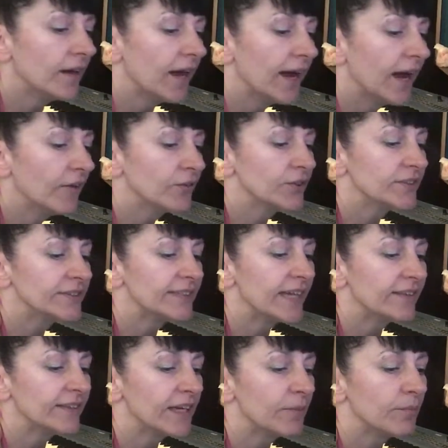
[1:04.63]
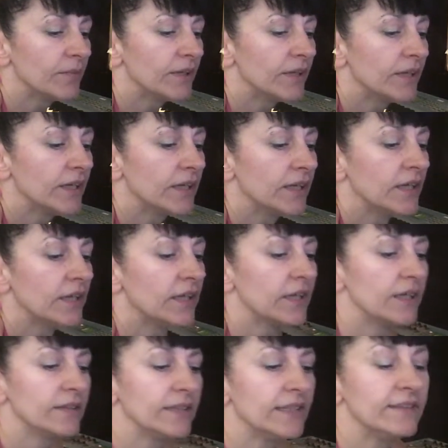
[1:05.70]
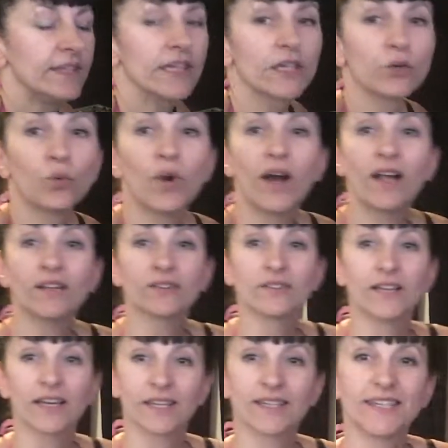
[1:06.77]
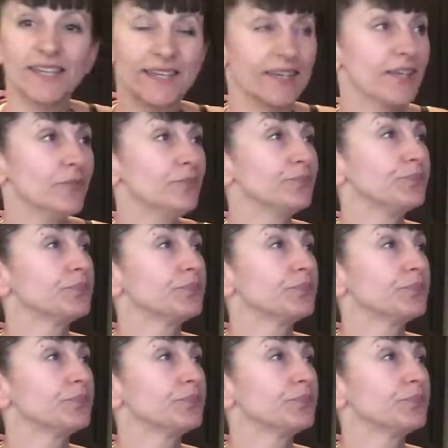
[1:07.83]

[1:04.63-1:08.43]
I have to set them. They take a while to kick in.